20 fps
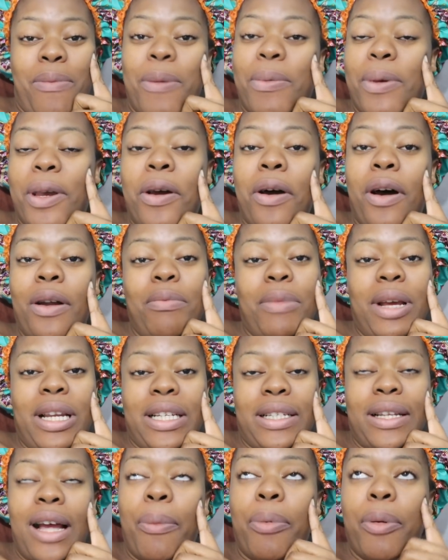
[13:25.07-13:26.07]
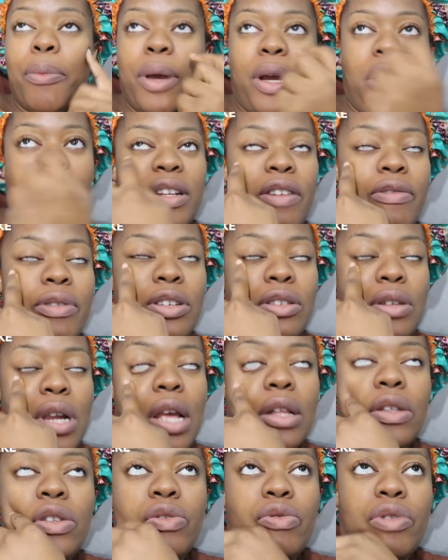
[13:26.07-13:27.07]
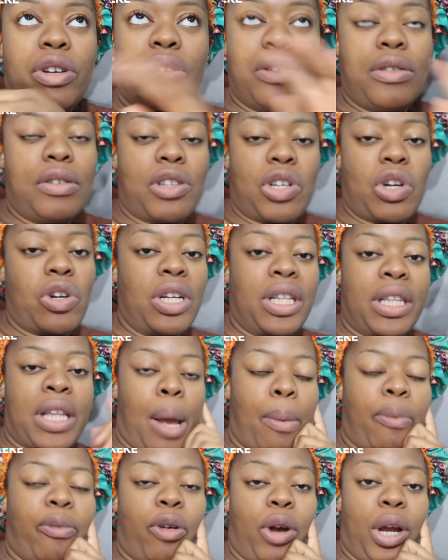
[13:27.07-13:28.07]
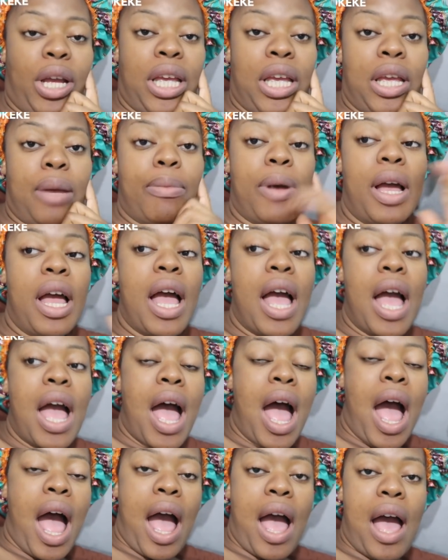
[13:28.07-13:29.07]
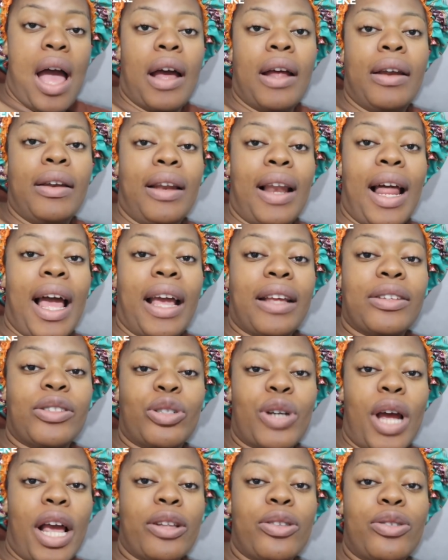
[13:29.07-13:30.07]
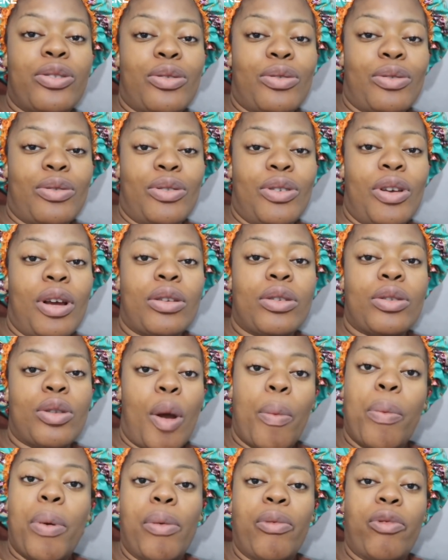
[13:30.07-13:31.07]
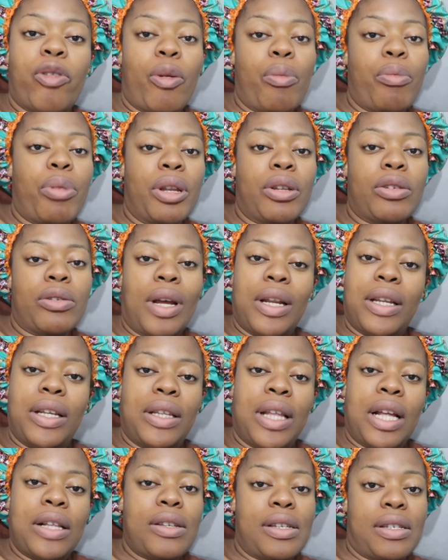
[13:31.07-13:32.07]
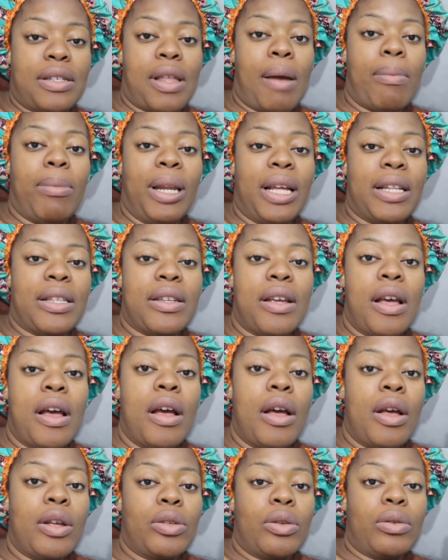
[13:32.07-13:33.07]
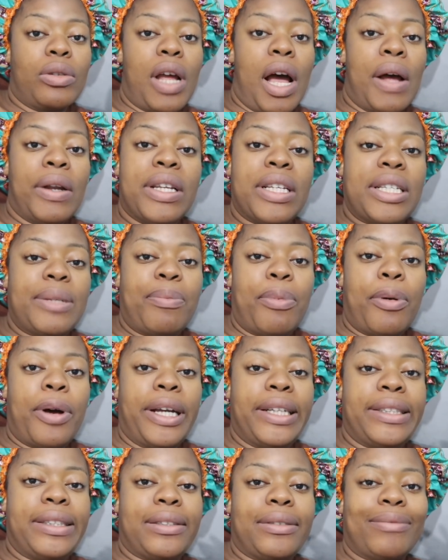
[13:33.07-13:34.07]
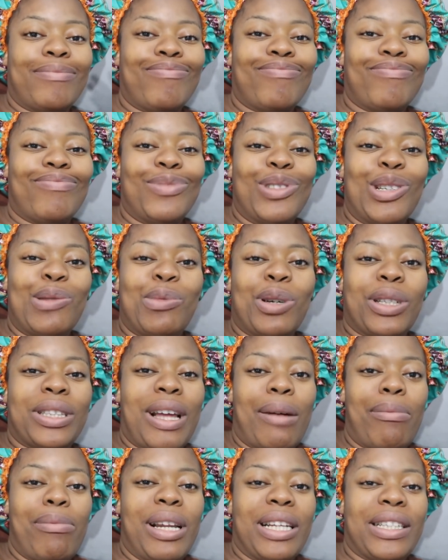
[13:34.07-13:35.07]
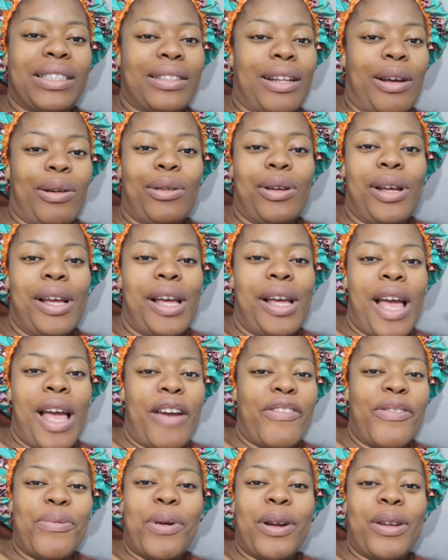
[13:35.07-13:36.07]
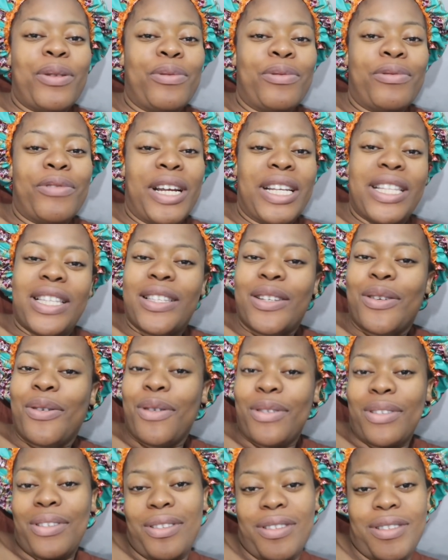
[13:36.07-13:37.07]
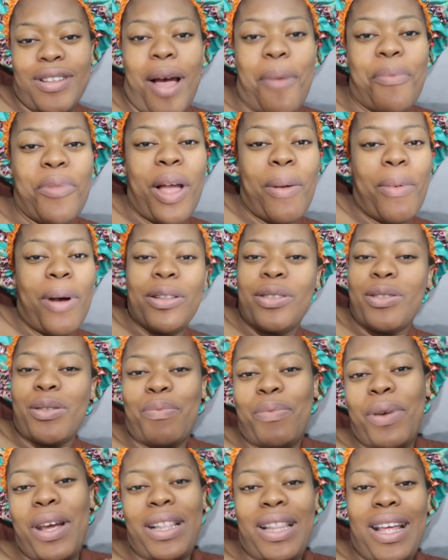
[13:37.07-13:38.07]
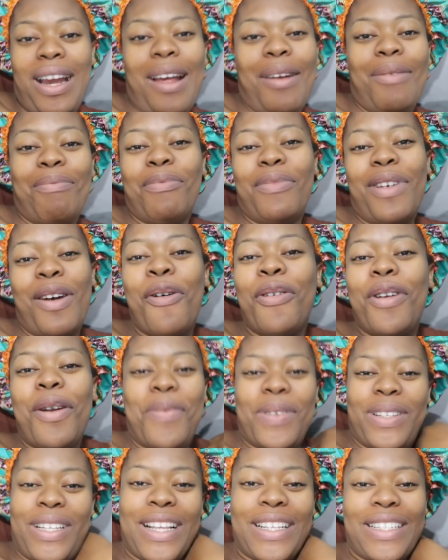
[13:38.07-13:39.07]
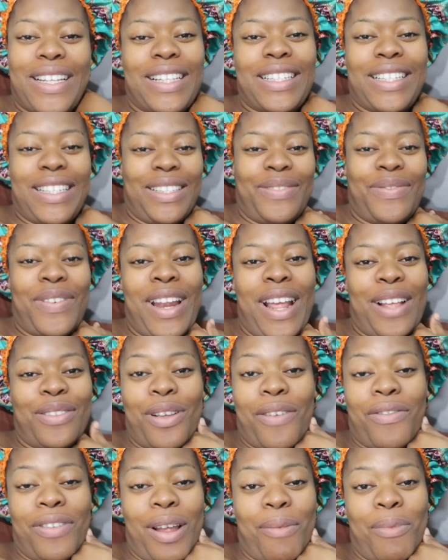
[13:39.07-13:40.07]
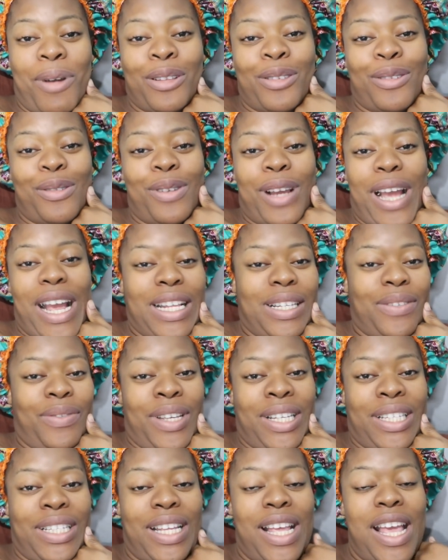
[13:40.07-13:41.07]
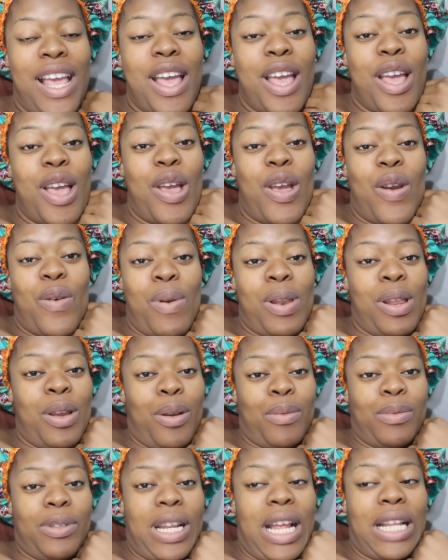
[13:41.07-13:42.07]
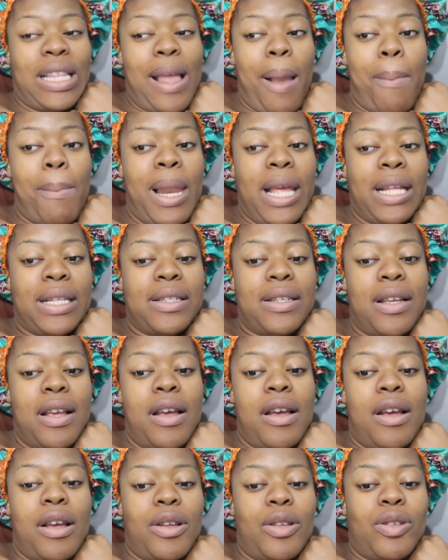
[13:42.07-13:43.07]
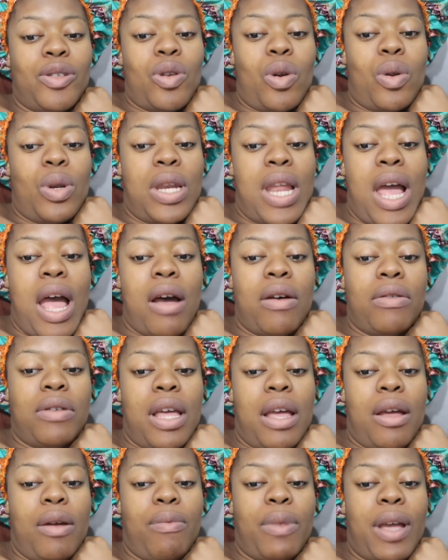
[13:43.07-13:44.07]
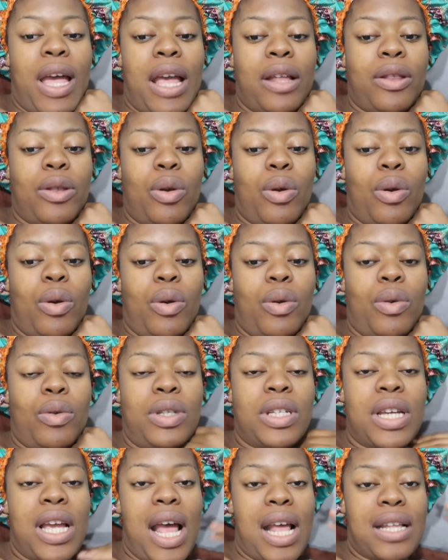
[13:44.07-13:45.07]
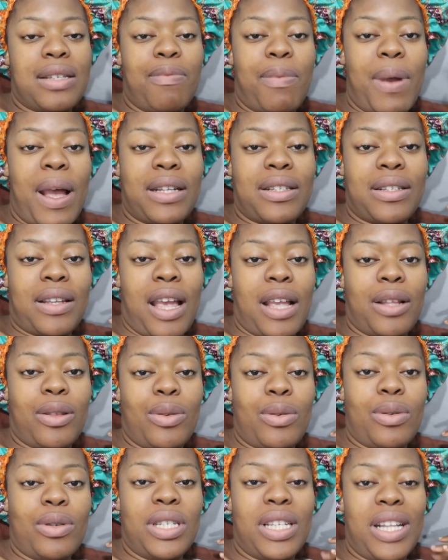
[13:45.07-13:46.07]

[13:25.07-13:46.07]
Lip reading: Maybe God made this happen because I've been trying to reduce screen time for him and like try to just stop him from being so addicted to his tablet. So now he's spoiled, no more tablet now. Everybody will rest because I'm not about to repair it and I'm 100% certain his father is even about to look at his face when it comes to that tablet. So now Kaito, Uche has backed Kaito.